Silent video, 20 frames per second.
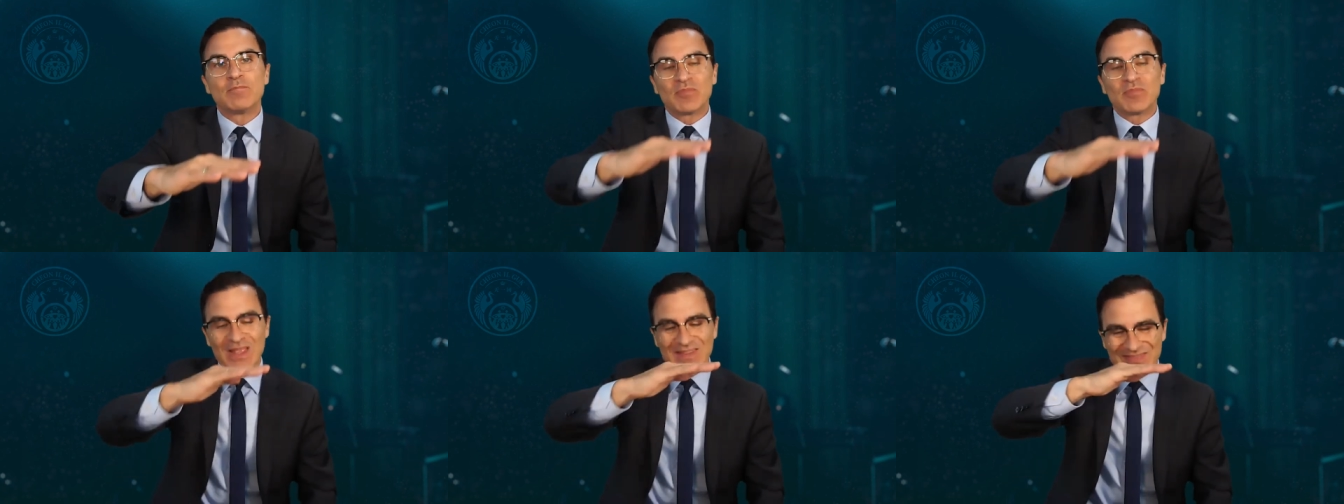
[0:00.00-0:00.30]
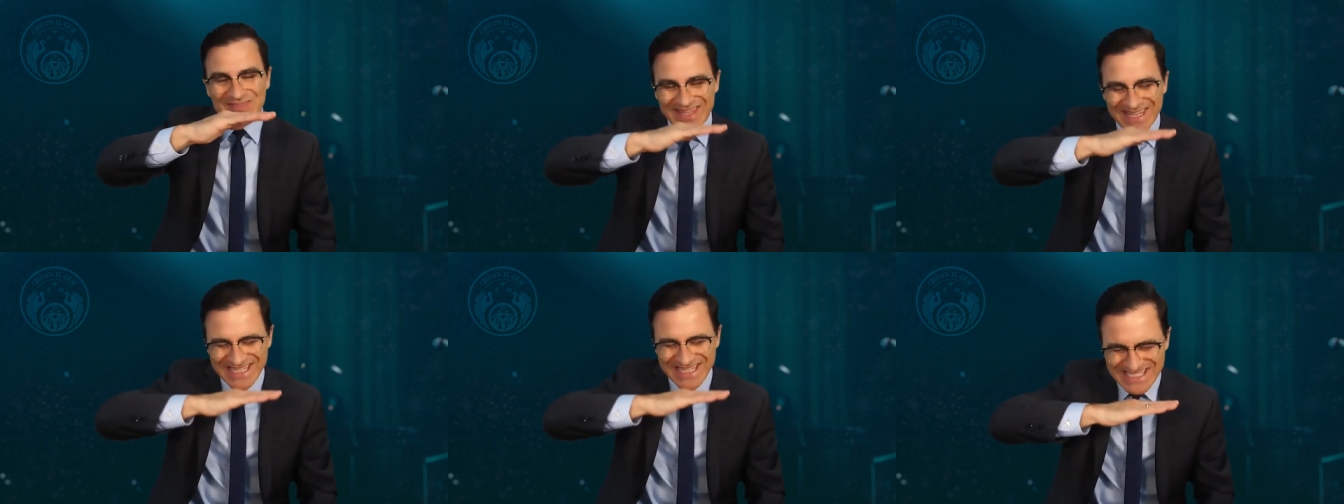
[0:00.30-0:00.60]

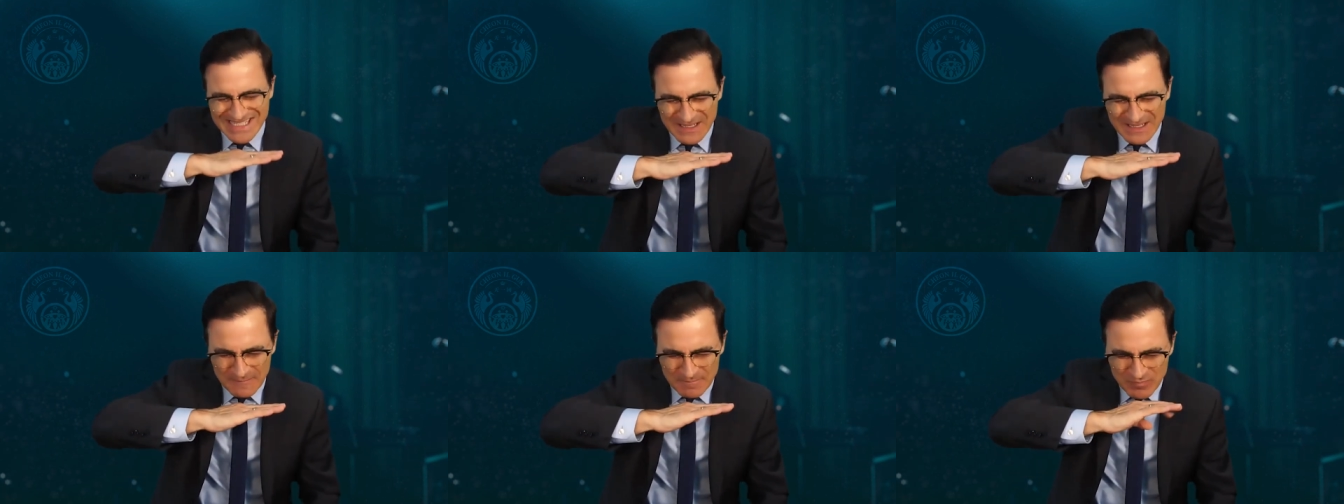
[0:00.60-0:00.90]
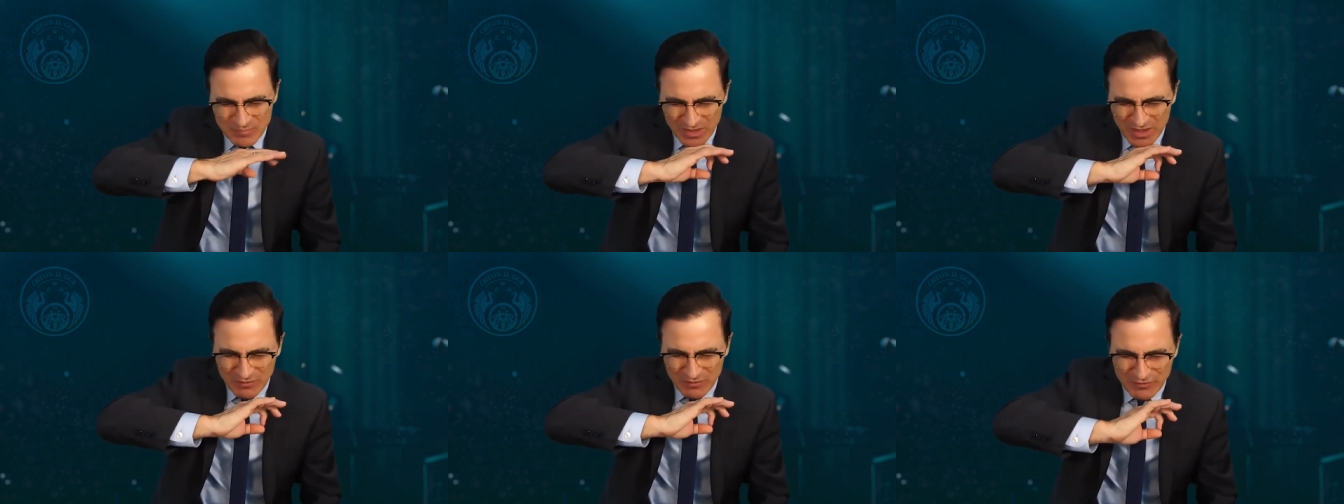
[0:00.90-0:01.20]
then
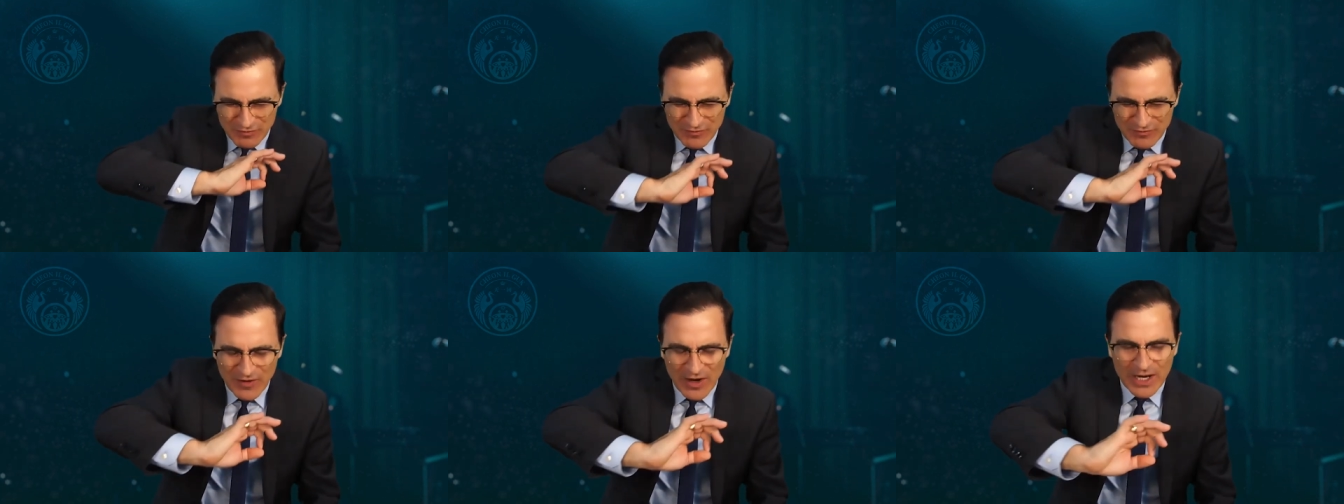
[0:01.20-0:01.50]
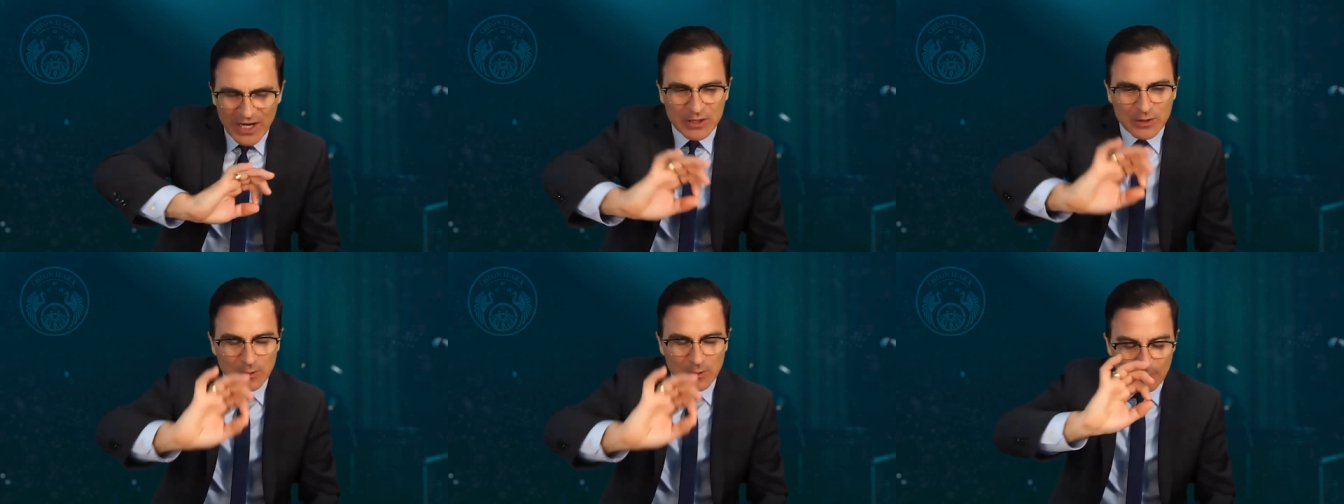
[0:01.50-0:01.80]
the
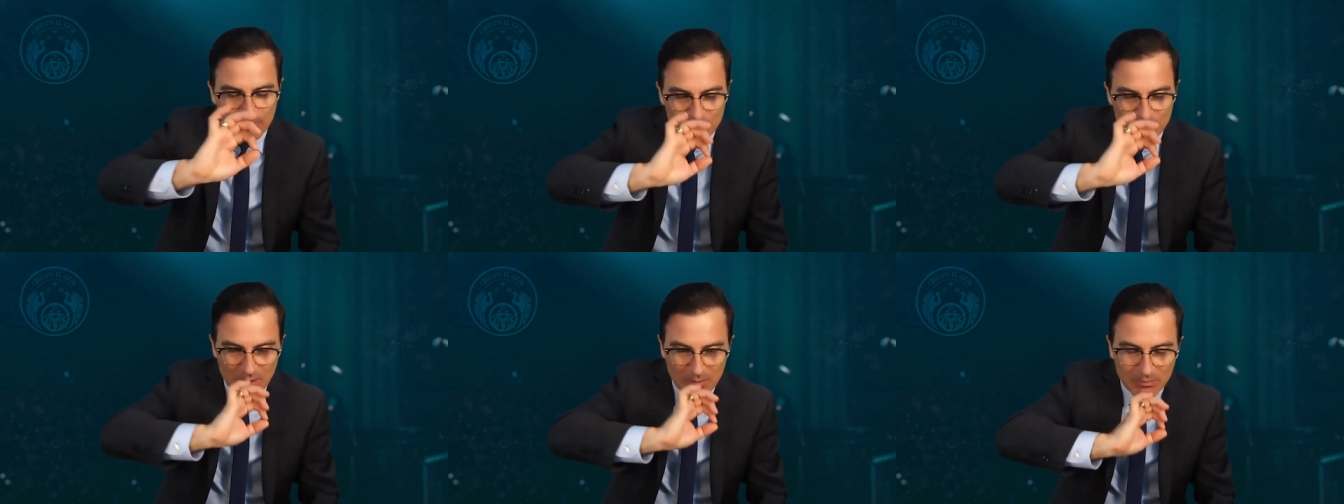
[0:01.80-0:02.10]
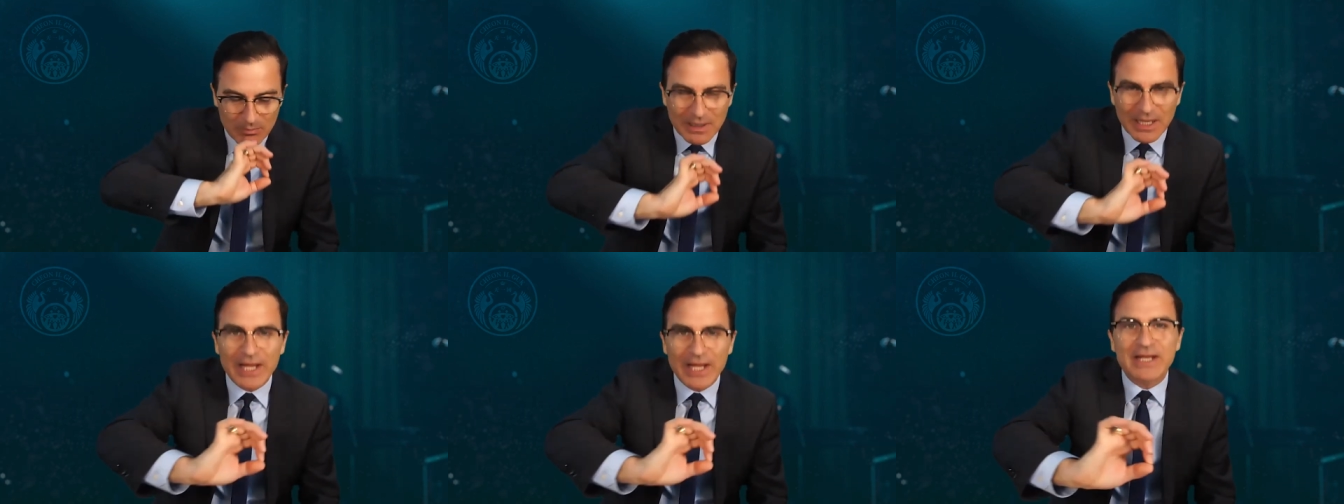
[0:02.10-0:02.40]
final
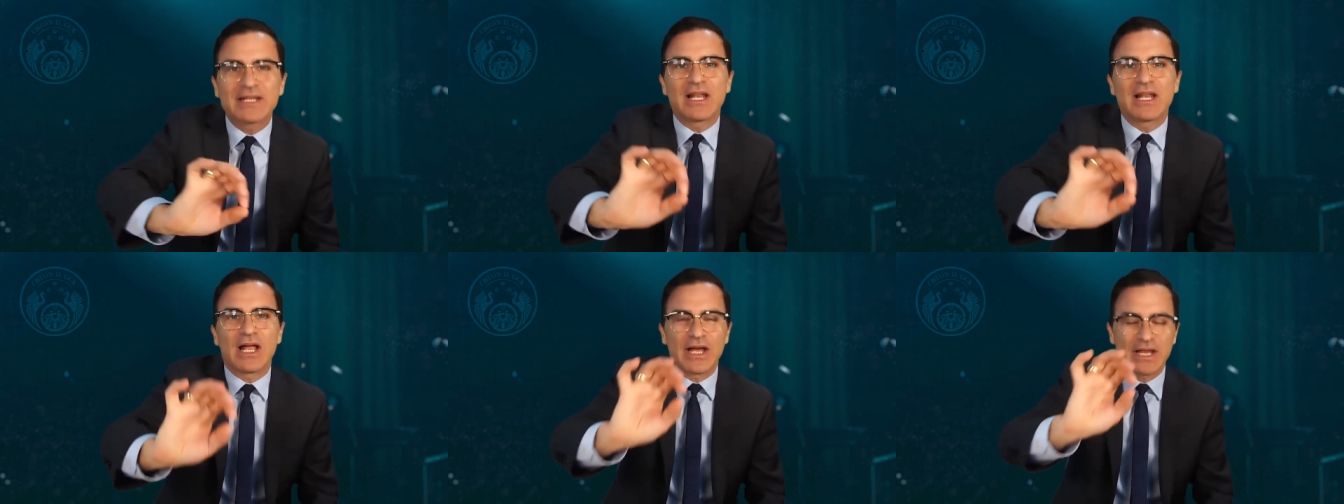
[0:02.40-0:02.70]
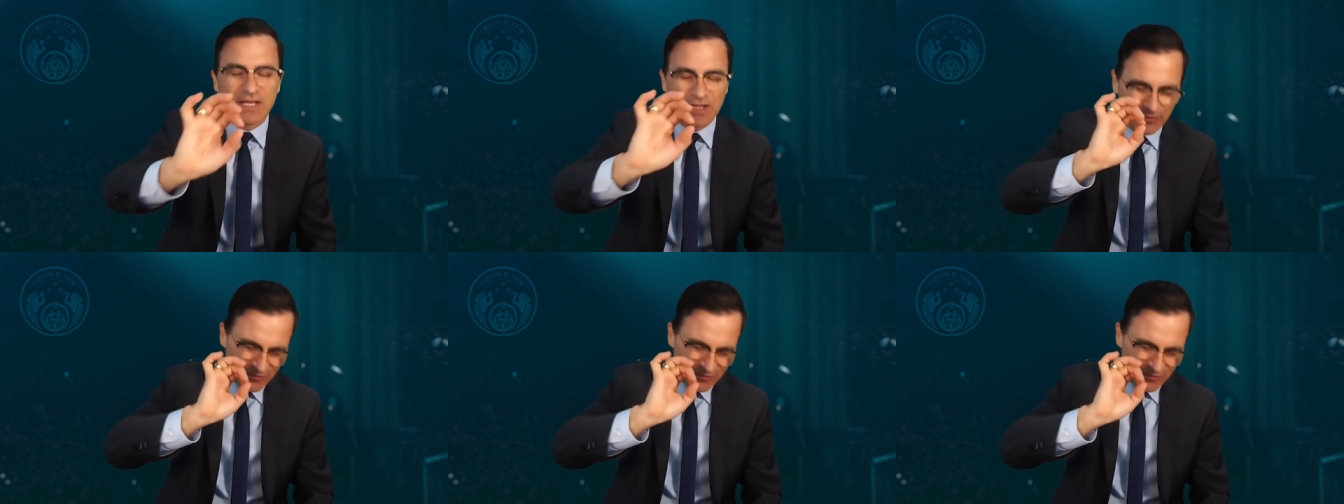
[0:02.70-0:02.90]
bloodline,